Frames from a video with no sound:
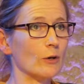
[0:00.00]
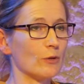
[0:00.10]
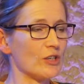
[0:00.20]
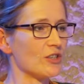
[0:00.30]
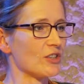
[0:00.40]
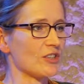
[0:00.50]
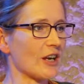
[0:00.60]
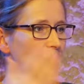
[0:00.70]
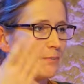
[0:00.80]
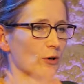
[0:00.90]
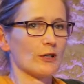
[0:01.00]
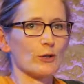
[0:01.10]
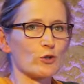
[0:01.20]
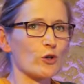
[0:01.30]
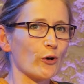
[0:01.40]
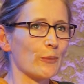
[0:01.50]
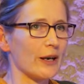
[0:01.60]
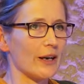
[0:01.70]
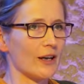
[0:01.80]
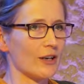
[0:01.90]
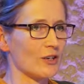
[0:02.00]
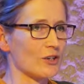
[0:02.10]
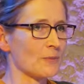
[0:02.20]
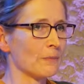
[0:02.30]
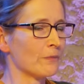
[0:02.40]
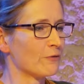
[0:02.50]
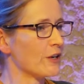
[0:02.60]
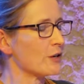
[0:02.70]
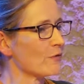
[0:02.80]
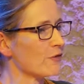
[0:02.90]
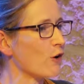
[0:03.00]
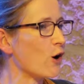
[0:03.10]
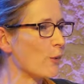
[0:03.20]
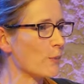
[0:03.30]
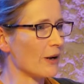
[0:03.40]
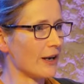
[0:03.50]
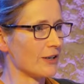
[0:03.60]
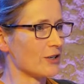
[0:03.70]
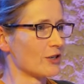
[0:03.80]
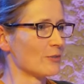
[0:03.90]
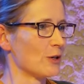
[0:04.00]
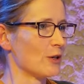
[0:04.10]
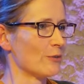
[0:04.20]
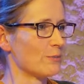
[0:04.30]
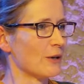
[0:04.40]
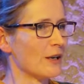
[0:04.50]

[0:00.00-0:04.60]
which is to say bodily autonomy and freedom from, and, you know,